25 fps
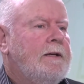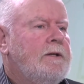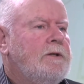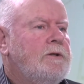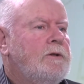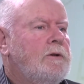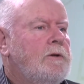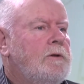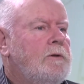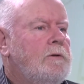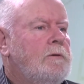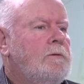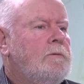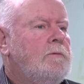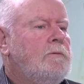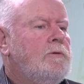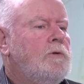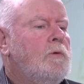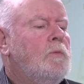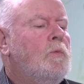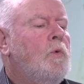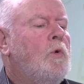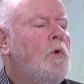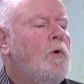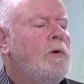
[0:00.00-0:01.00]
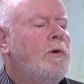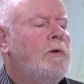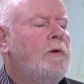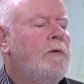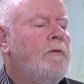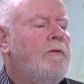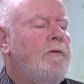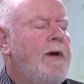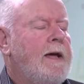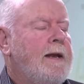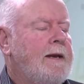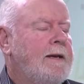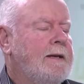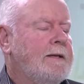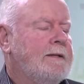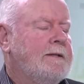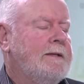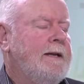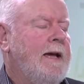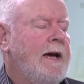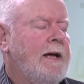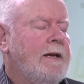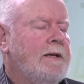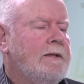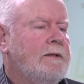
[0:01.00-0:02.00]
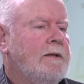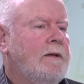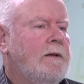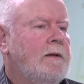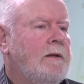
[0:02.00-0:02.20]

to water the fatness down so that